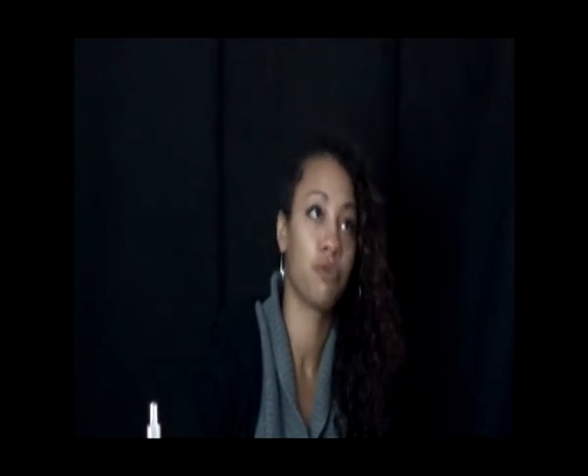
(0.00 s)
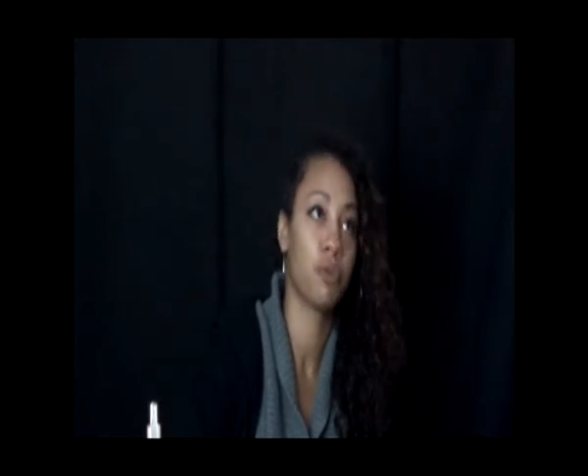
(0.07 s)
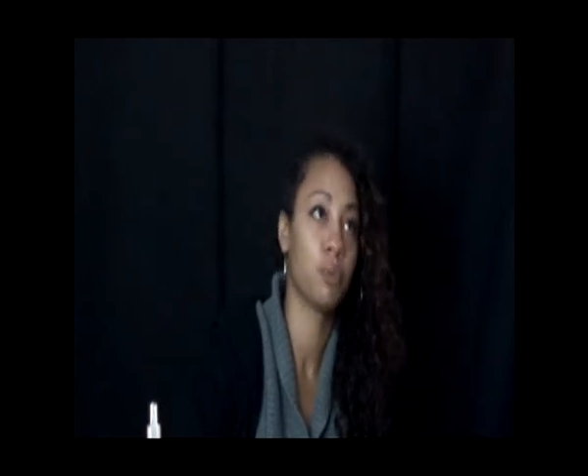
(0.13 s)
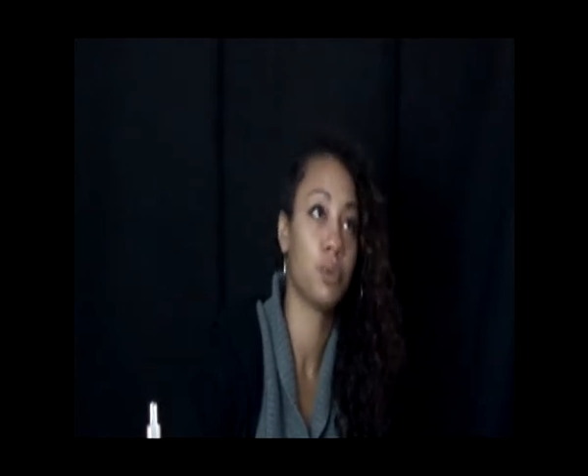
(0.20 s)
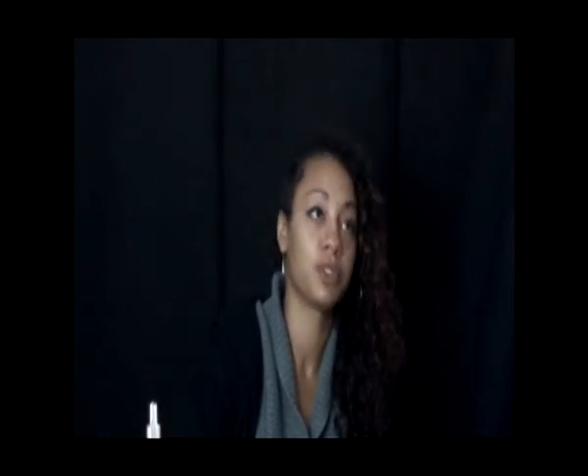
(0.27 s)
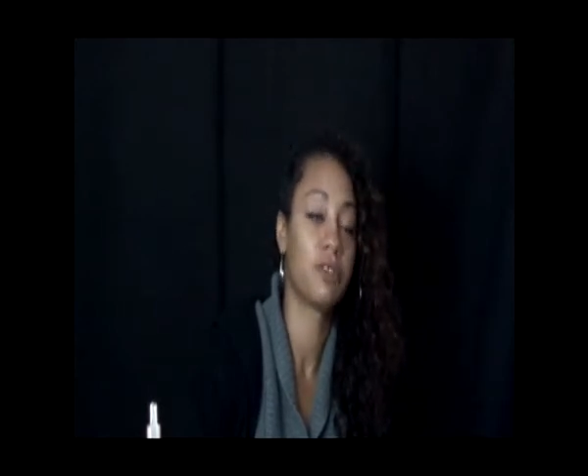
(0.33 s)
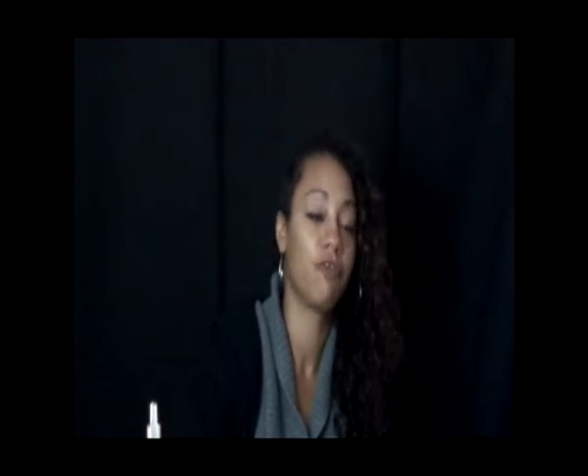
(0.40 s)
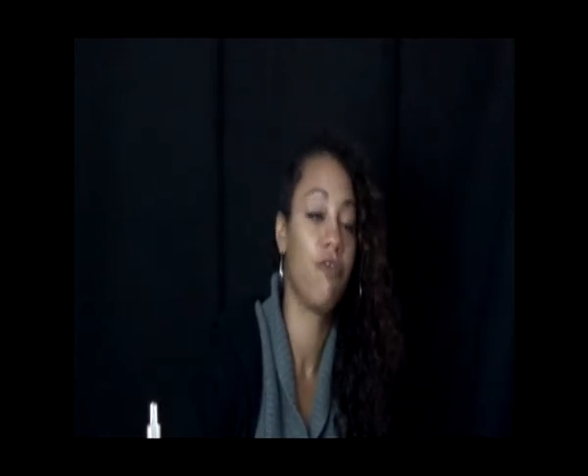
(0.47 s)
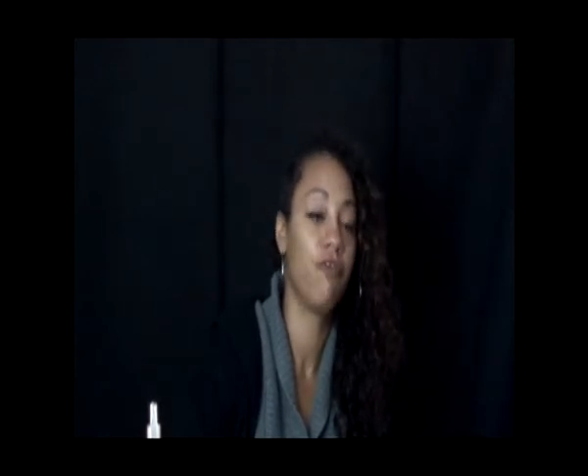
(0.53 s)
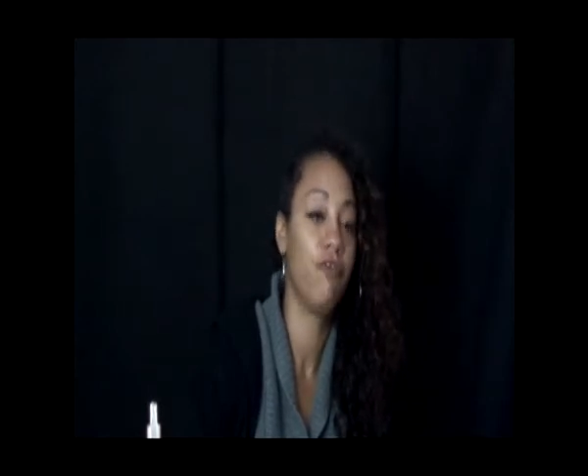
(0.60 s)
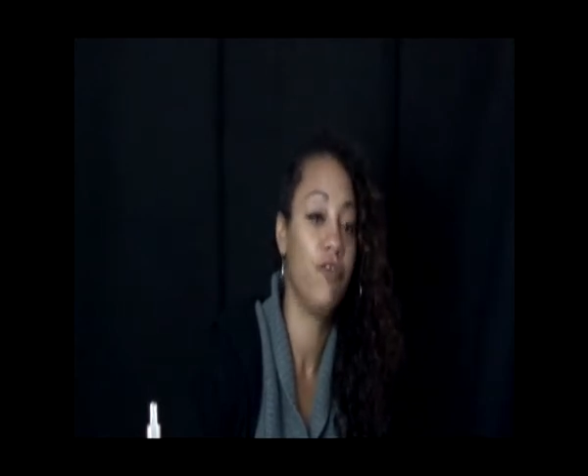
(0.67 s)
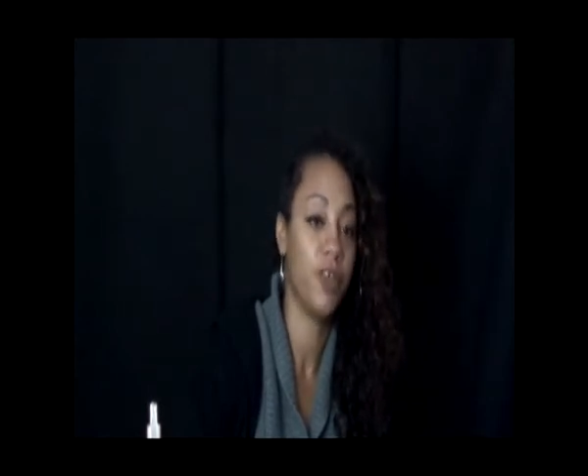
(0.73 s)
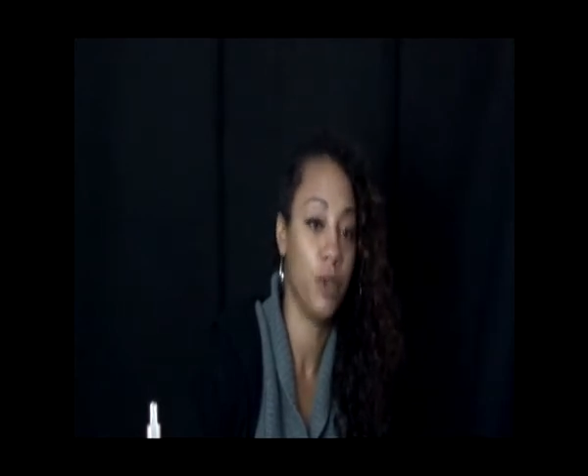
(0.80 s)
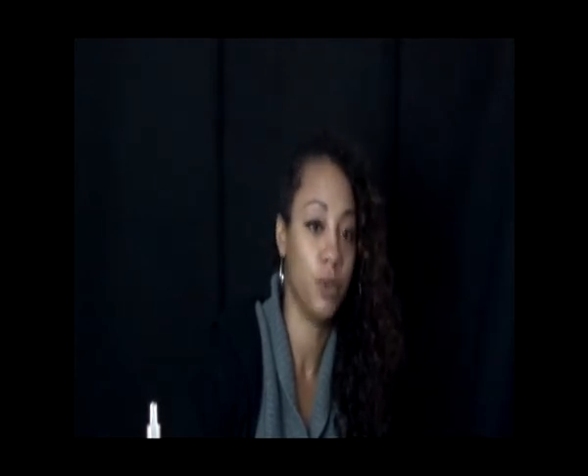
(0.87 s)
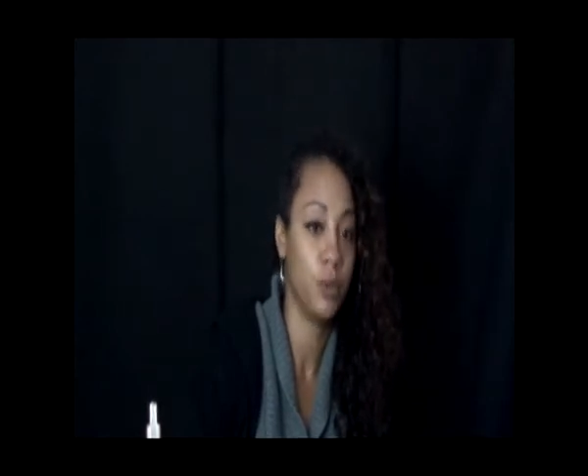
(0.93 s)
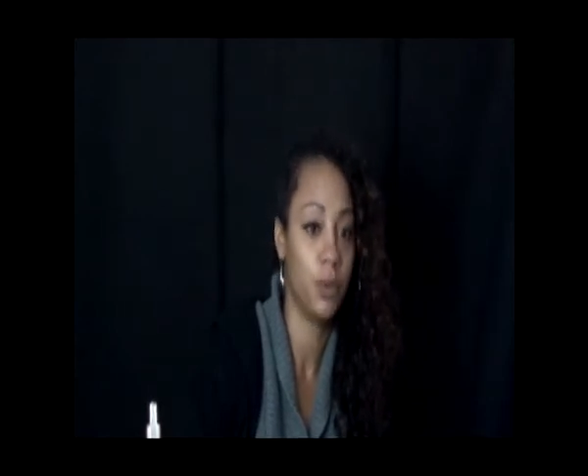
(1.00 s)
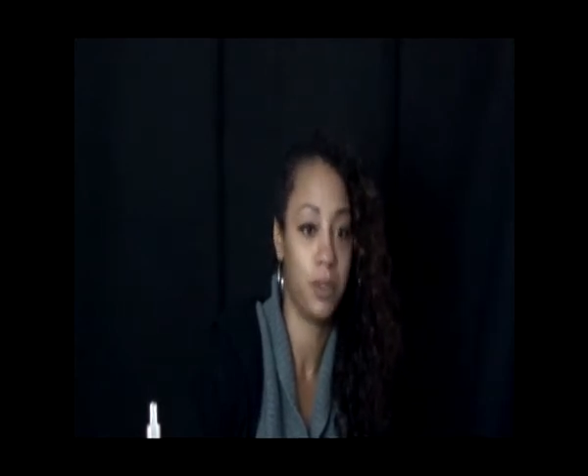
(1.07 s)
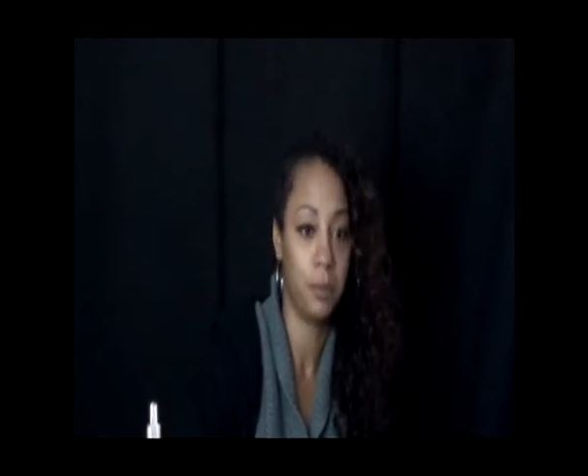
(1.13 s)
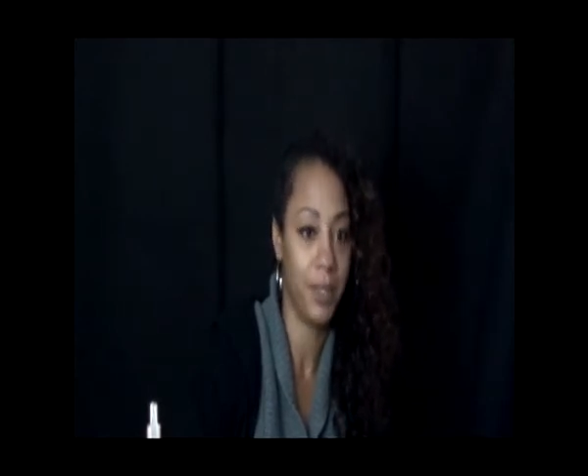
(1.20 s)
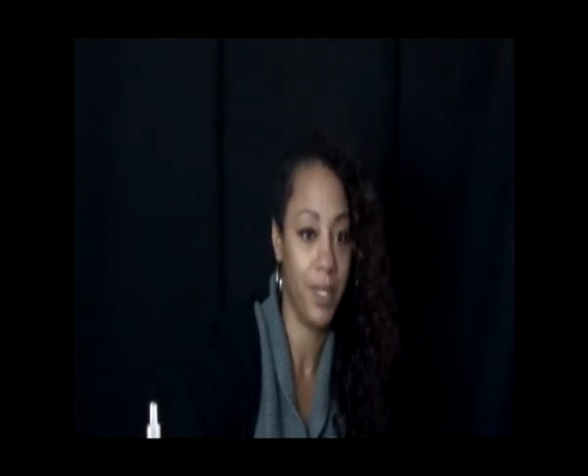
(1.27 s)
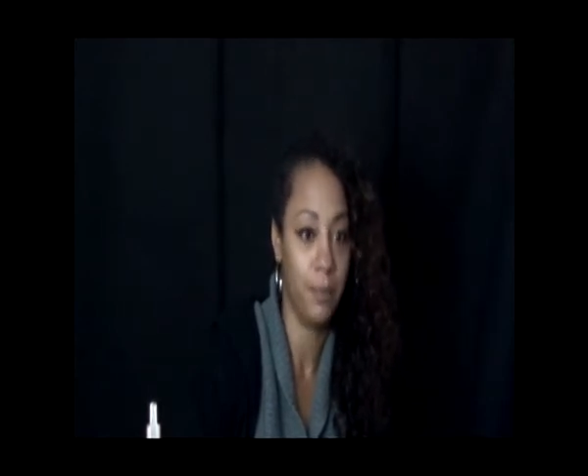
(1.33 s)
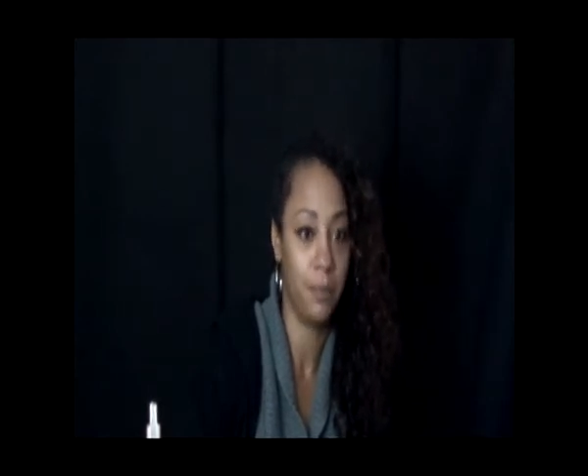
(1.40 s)
room was filled
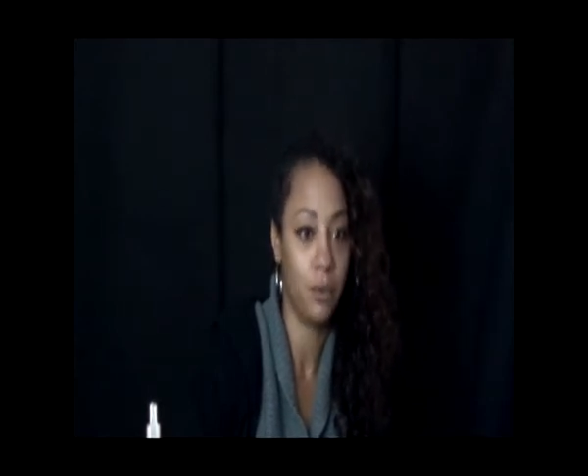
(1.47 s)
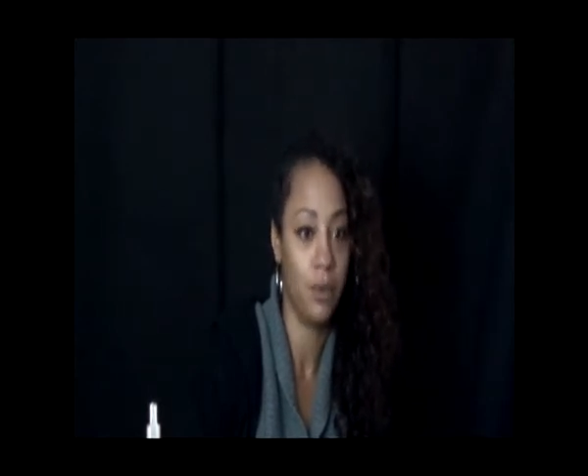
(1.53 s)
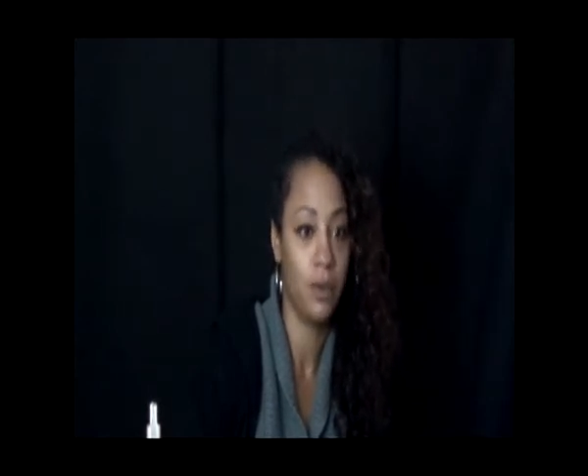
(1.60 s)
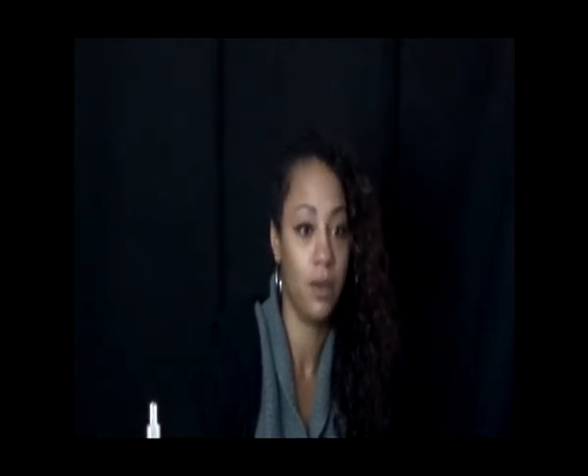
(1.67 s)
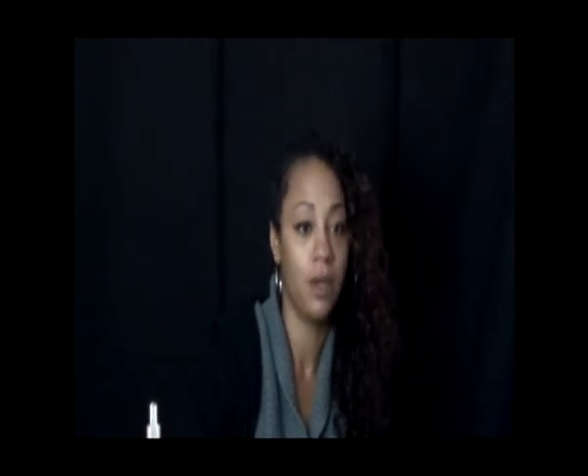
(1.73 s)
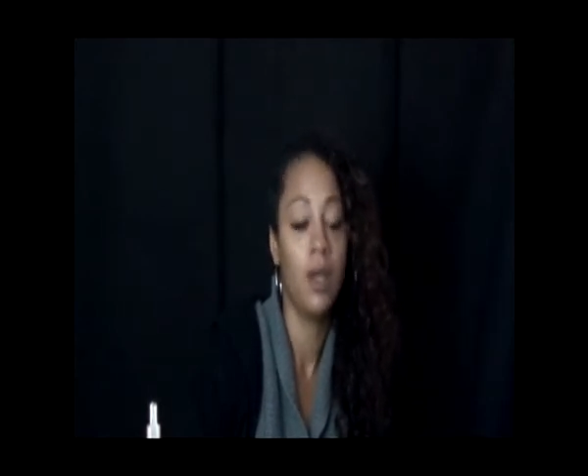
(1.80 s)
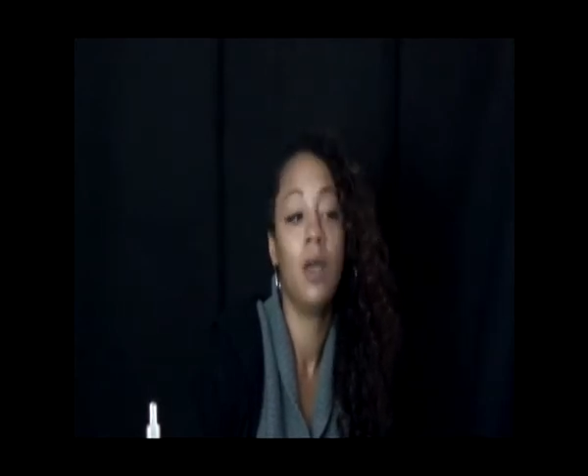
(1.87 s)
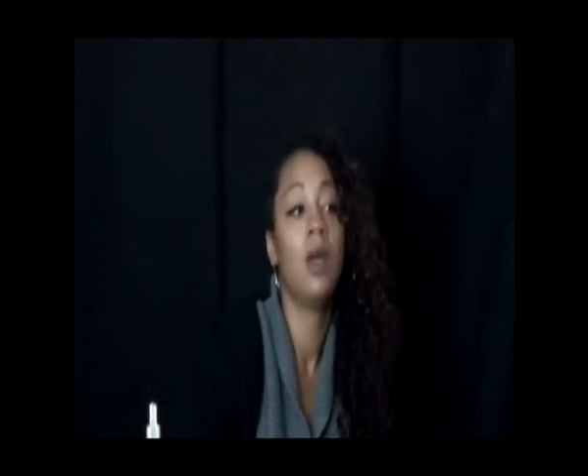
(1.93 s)
with people